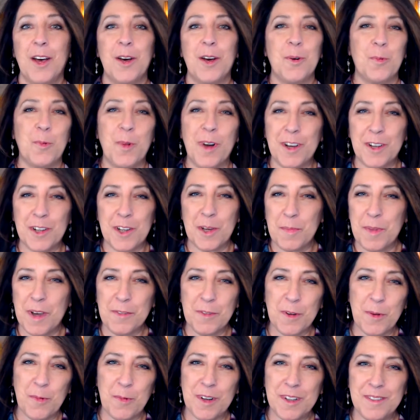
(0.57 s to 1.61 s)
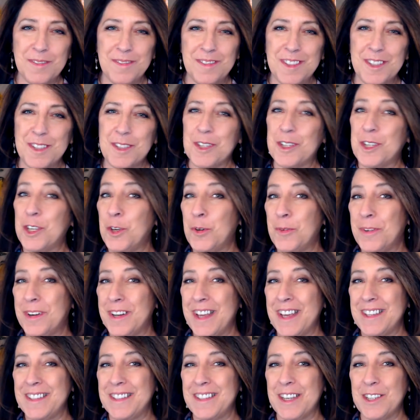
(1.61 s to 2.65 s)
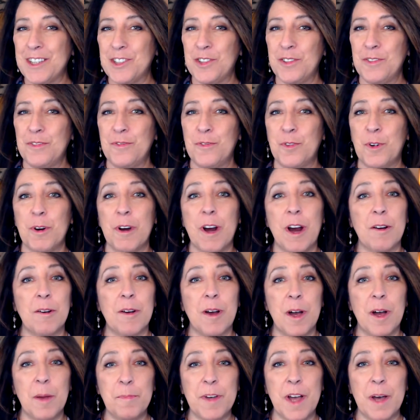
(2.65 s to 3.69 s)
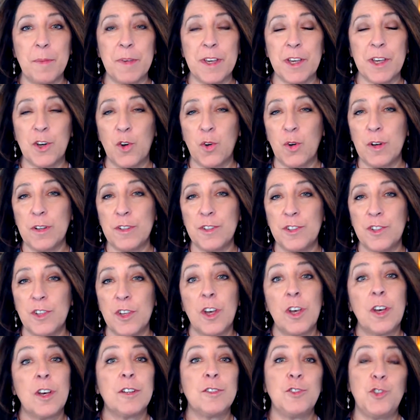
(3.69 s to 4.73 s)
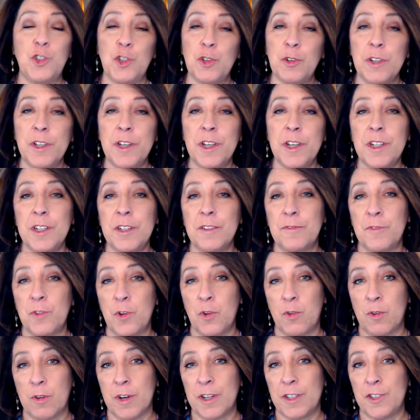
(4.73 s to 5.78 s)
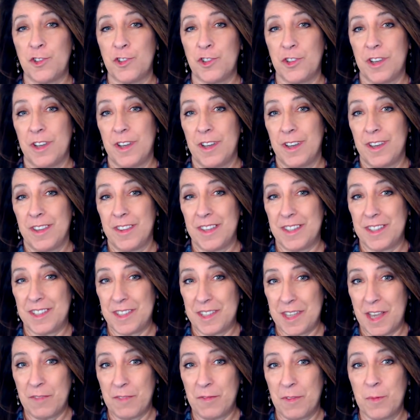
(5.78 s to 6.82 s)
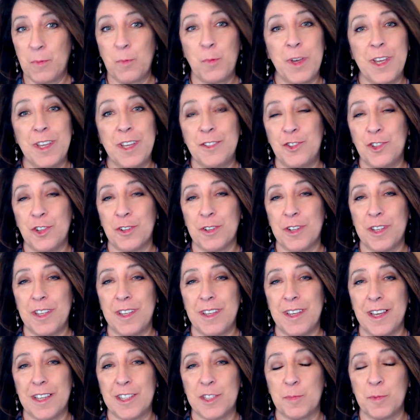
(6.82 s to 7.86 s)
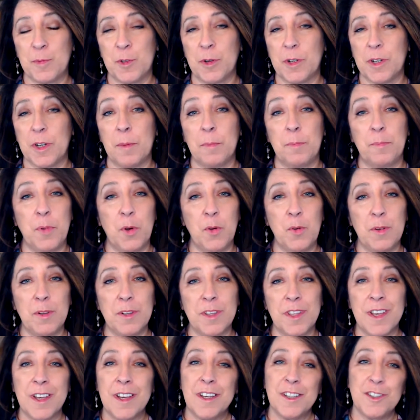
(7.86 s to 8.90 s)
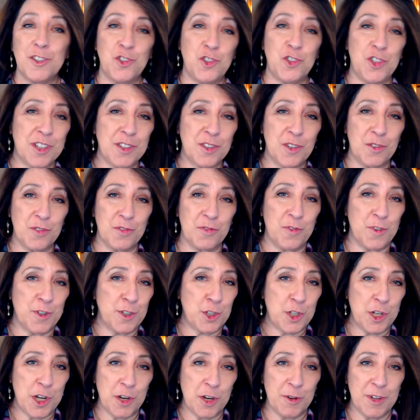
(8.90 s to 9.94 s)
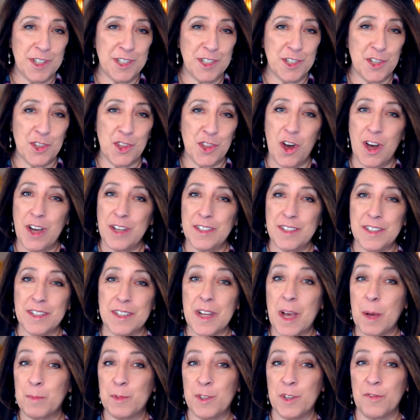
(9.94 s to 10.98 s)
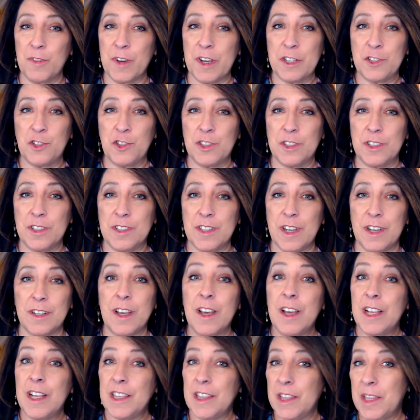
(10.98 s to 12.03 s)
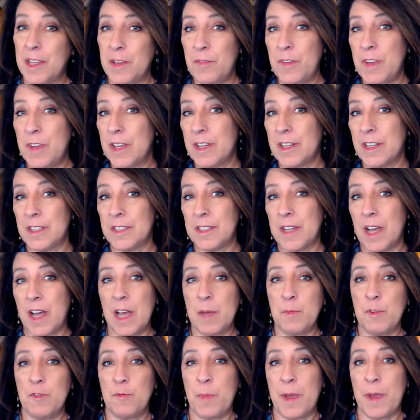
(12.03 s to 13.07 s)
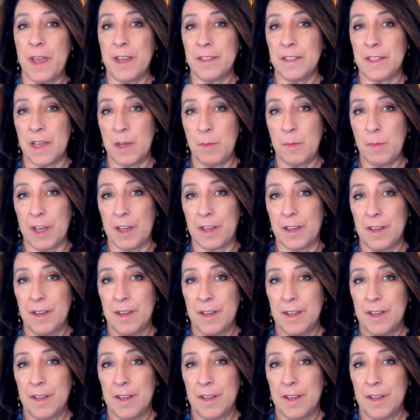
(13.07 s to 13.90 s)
Welcome, everyone, to the Q&A session for our upcoming course, Julian of Norwich, the 7-week journey exploring a bold, gentle visionary's thoughts and observations on living in a time of pandemic.